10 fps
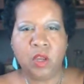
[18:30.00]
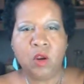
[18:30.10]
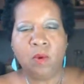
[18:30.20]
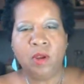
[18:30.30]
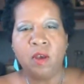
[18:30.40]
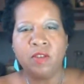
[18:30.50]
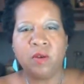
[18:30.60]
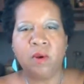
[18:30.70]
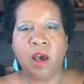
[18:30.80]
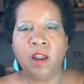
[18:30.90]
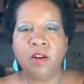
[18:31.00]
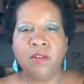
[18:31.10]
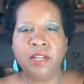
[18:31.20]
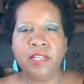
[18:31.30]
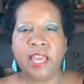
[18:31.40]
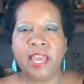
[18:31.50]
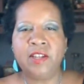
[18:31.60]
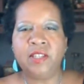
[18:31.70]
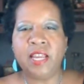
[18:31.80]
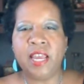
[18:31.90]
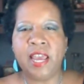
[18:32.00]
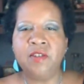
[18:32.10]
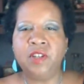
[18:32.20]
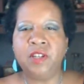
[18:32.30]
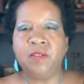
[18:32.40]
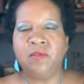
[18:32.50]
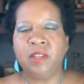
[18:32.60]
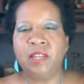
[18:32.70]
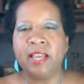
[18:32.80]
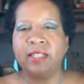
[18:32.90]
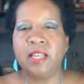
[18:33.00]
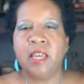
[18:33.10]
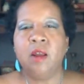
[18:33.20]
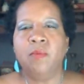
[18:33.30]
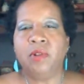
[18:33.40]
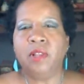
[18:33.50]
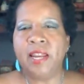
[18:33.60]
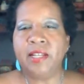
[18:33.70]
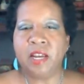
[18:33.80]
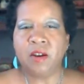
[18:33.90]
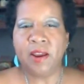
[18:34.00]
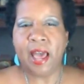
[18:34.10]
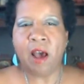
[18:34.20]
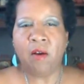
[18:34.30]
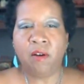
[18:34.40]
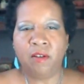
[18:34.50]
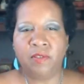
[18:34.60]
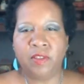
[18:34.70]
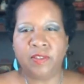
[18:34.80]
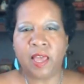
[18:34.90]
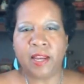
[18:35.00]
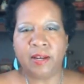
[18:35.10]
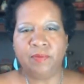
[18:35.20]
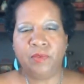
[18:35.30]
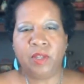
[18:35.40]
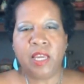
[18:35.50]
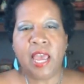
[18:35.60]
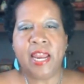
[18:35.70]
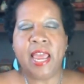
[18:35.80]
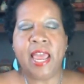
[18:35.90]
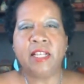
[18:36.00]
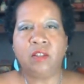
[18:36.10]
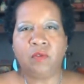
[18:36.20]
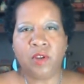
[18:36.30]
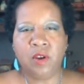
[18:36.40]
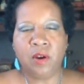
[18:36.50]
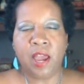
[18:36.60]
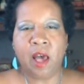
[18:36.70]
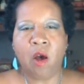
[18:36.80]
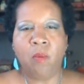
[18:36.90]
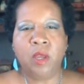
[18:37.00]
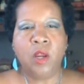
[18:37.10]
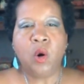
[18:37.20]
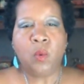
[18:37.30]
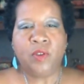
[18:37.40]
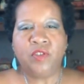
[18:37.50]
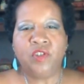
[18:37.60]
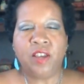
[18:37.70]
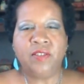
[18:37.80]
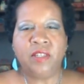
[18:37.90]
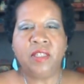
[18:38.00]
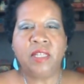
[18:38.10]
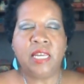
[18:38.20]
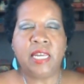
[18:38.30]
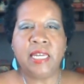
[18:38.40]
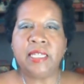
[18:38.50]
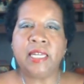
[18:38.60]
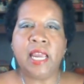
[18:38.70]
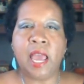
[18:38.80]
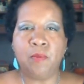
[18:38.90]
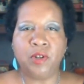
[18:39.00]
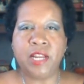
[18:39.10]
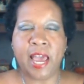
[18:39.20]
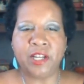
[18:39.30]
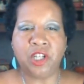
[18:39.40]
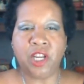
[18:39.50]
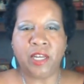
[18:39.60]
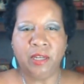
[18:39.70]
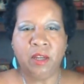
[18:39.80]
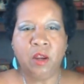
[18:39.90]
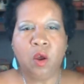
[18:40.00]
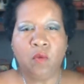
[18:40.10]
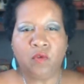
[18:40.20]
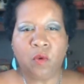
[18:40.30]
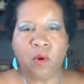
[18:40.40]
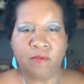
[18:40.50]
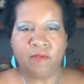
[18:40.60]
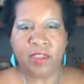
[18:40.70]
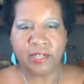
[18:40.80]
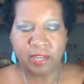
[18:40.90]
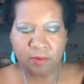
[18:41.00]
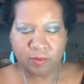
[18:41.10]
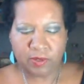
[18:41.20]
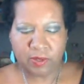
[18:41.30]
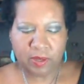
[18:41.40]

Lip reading: We also honor and engage the energies of the next planetary hour of the sun and ask for your help with justice, healing, and protection for the victims.